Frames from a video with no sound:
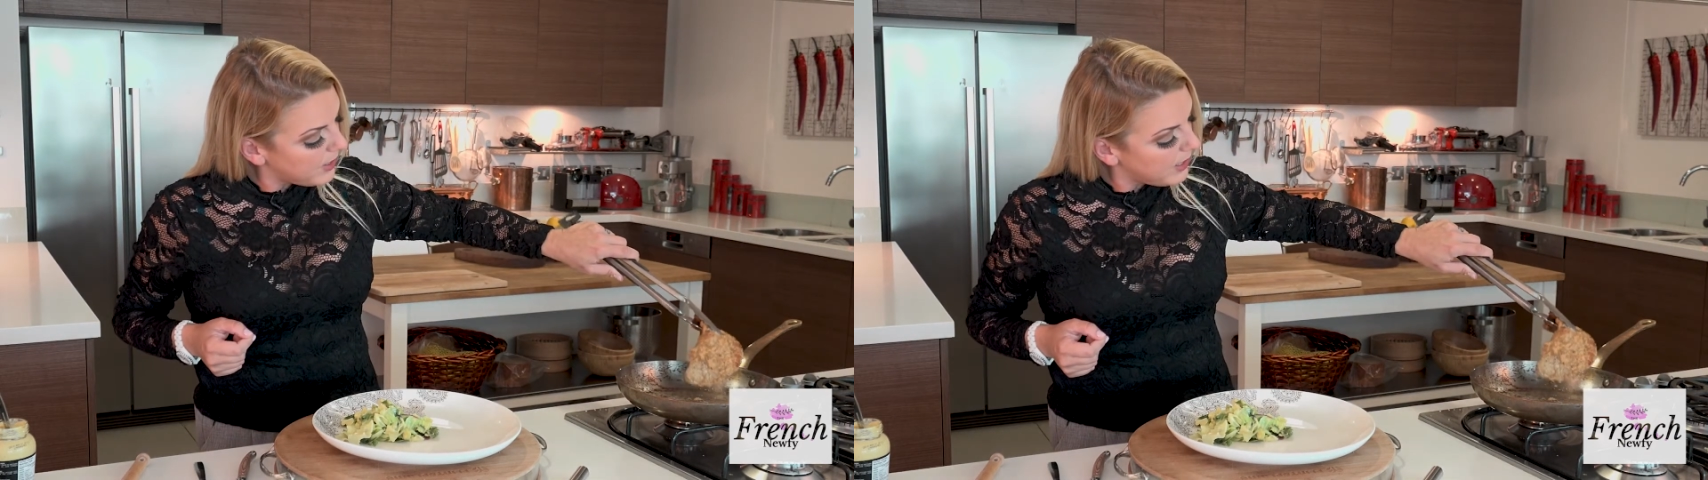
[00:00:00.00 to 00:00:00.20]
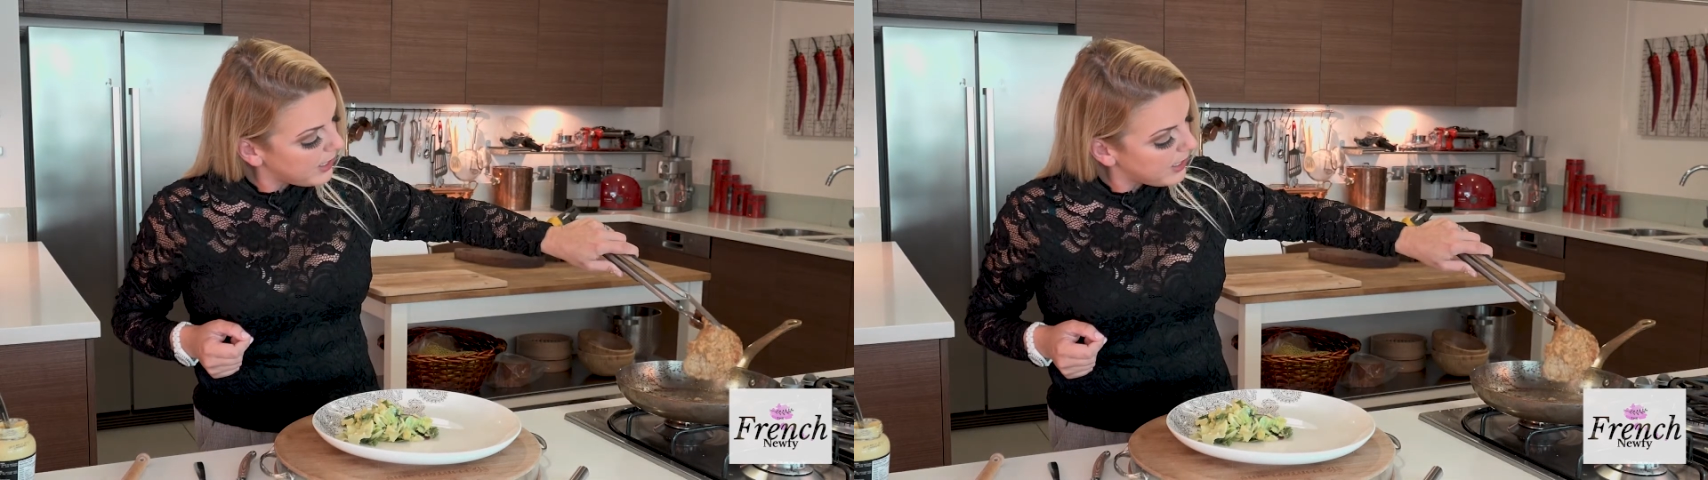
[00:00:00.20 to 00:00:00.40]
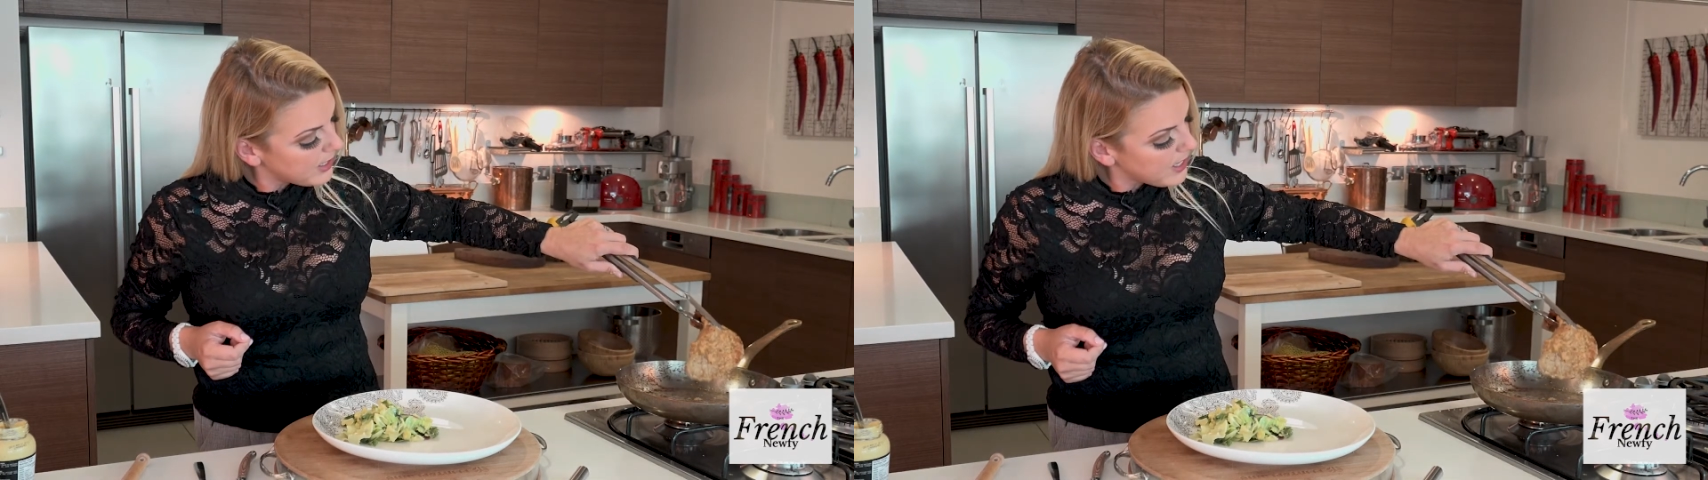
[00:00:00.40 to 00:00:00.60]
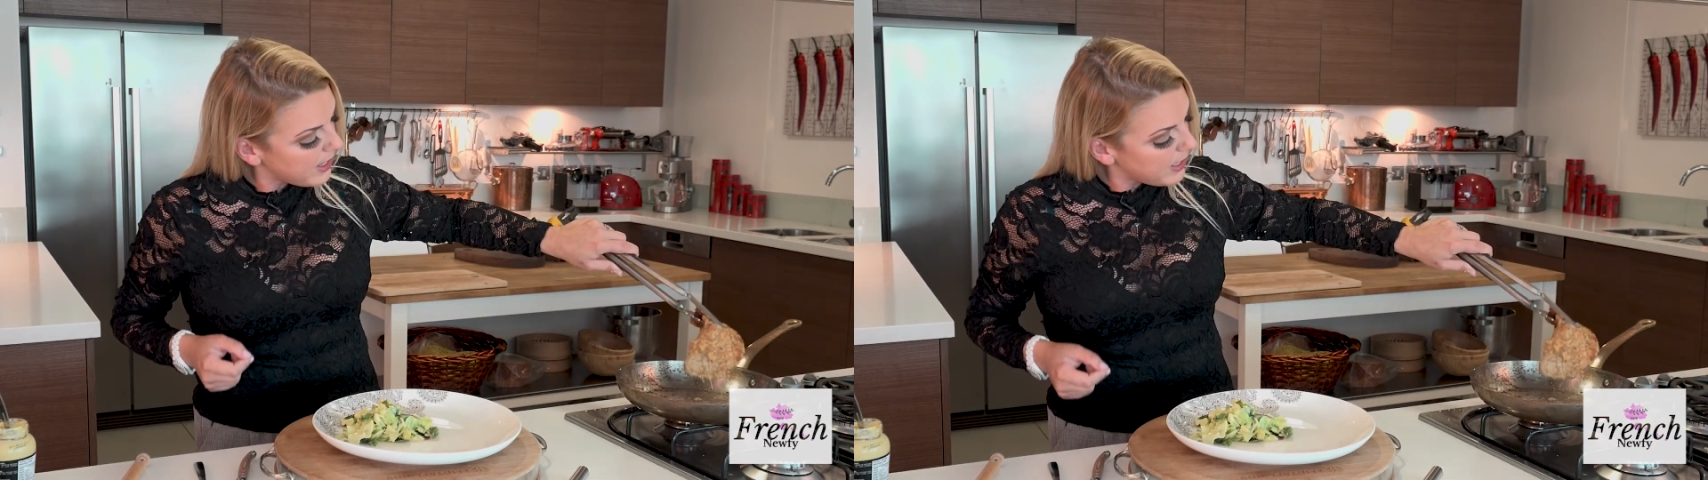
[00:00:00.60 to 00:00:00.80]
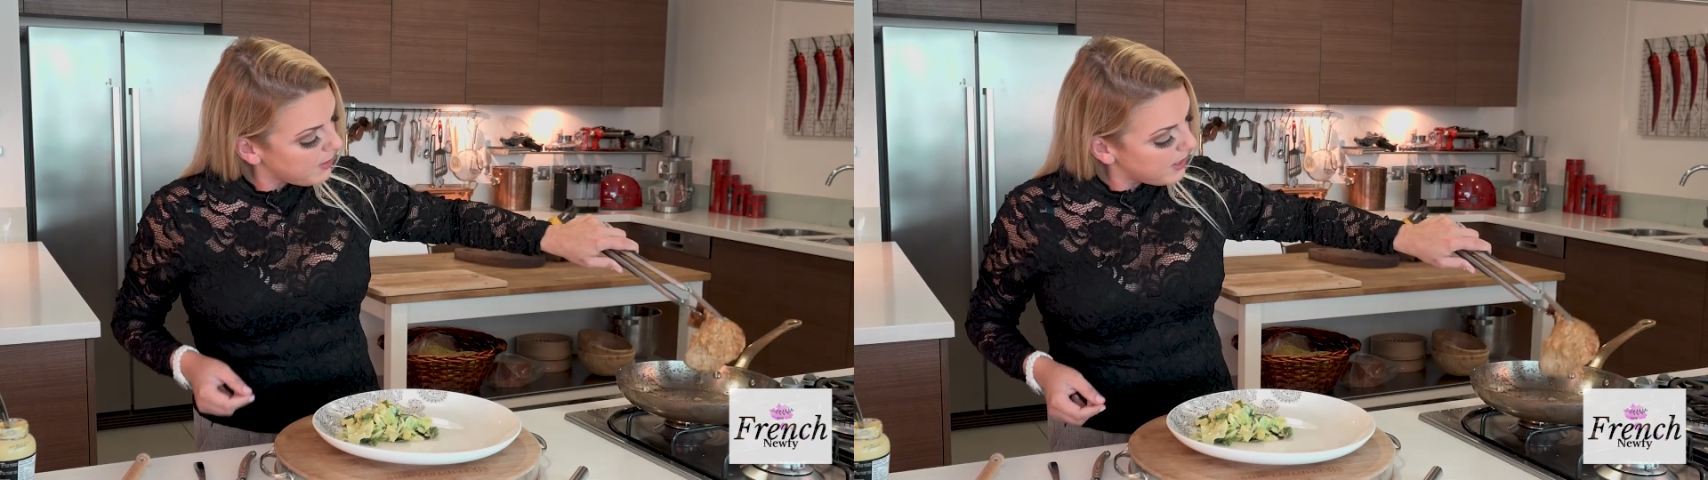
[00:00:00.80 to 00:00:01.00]
a little
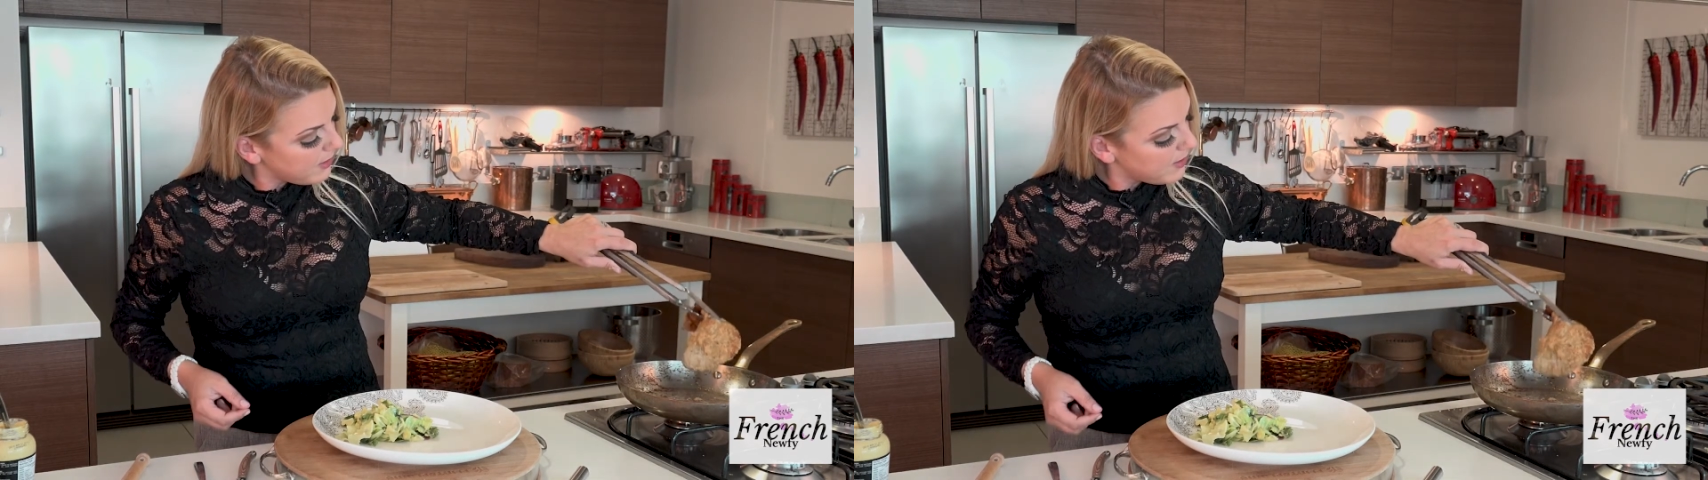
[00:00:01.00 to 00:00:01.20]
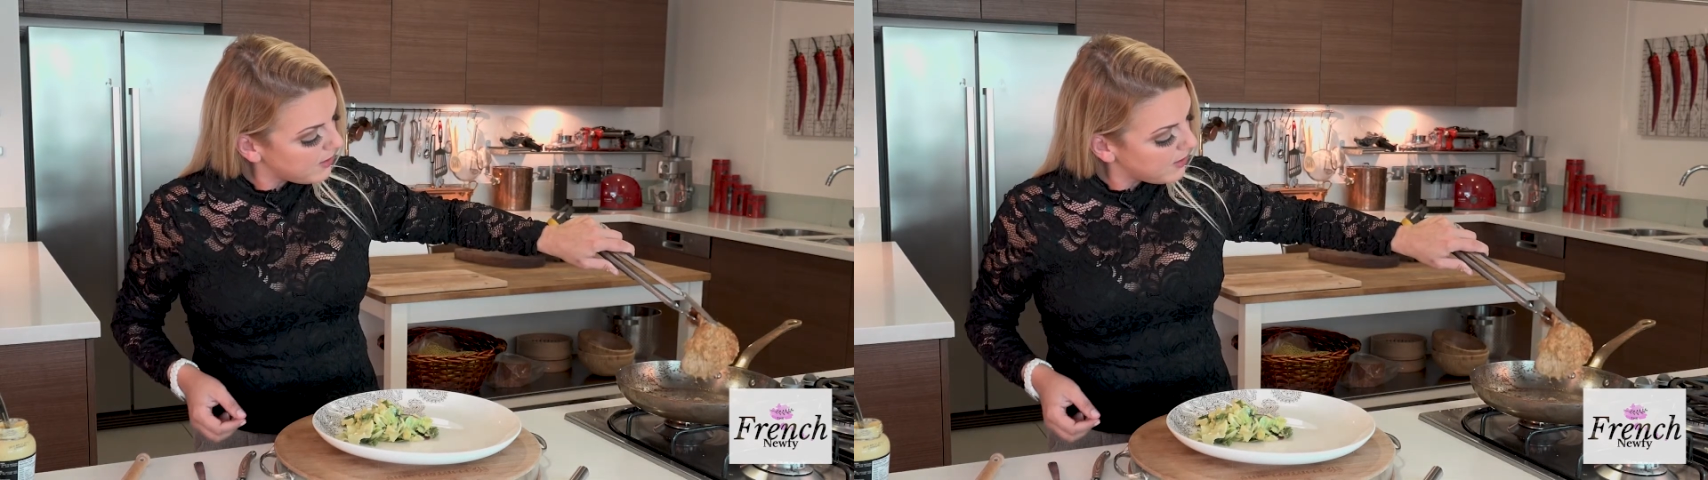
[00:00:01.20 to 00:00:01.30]
tiny bit.